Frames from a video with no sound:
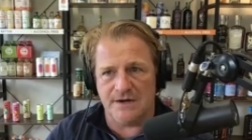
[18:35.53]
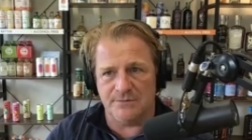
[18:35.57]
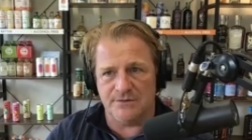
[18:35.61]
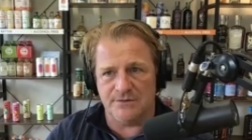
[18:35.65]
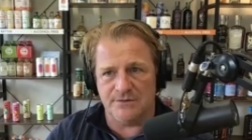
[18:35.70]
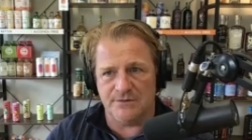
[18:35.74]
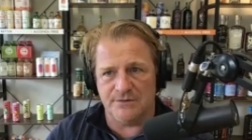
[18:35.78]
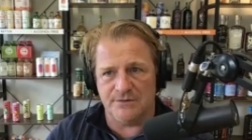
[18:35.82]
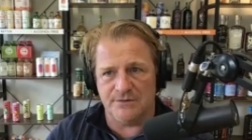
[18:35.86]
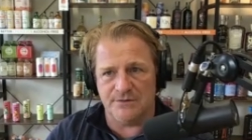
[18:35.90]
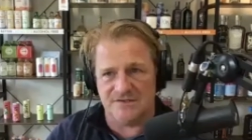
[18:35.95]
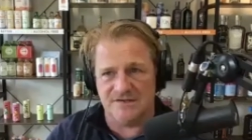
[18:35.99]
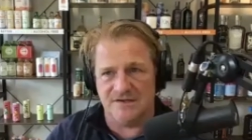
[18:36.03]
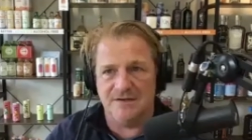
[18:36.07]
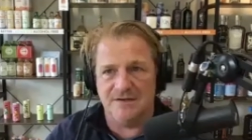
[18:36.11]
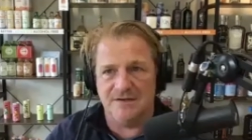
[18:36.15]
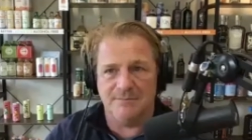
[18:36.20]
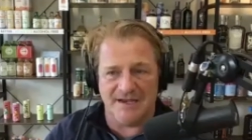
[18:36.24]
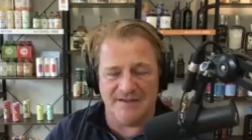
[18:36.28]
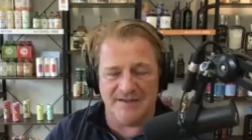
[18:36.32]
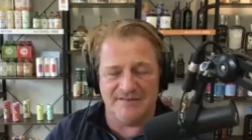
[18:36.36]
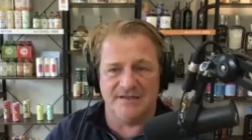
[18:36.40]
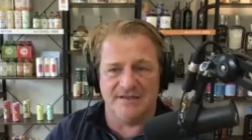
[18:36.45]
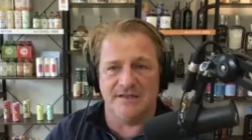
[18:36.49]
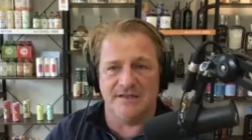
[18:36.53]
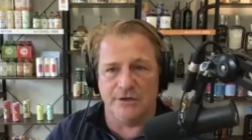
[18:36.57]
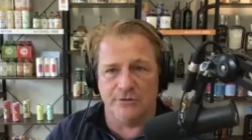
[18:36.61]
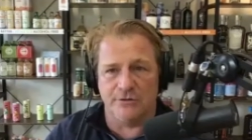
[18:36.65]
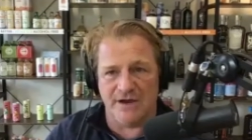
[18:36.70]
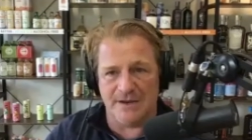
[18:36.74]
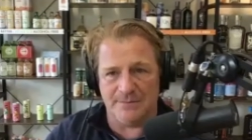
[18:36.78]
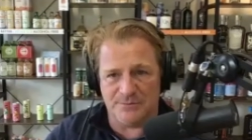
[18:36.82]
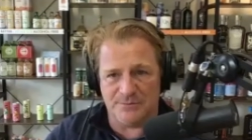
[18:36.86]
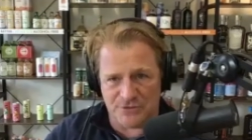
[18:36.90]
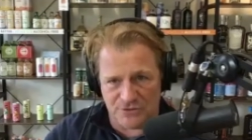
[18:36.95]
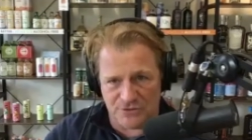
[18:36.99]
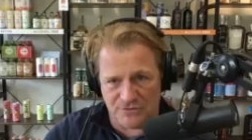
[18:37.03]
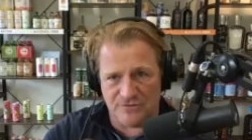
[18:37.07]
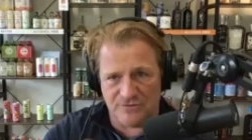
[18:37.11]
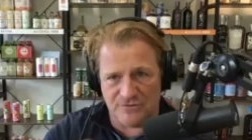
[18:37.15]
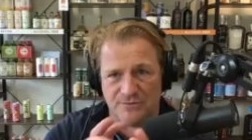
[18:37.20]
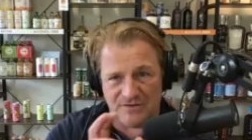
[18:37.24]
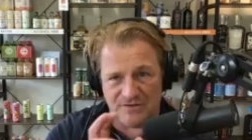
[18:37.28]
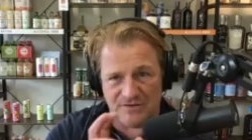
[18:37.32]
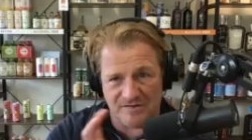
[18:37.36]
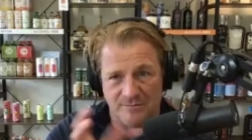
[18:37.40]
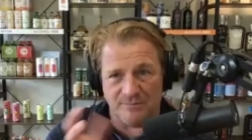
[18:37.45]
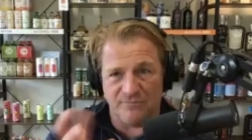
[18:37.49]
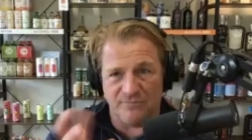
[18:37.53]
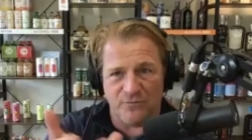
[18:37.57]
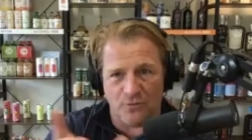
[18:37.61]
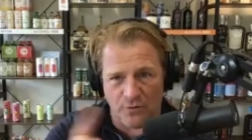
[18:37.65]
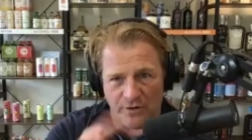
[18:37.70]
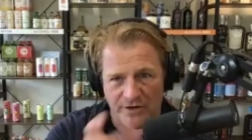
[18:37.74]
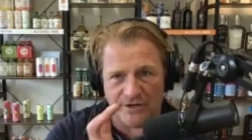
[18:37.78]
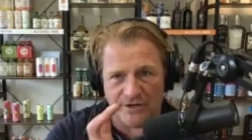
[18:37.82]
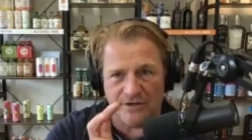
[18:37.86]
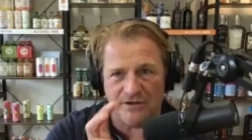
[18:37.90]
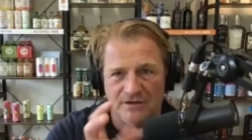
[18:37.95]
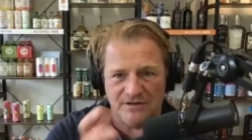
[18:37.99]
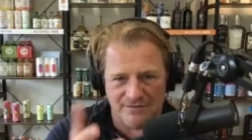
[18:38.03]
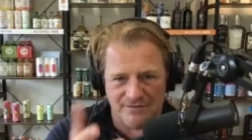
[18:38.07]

which is basically grape juice with some foil,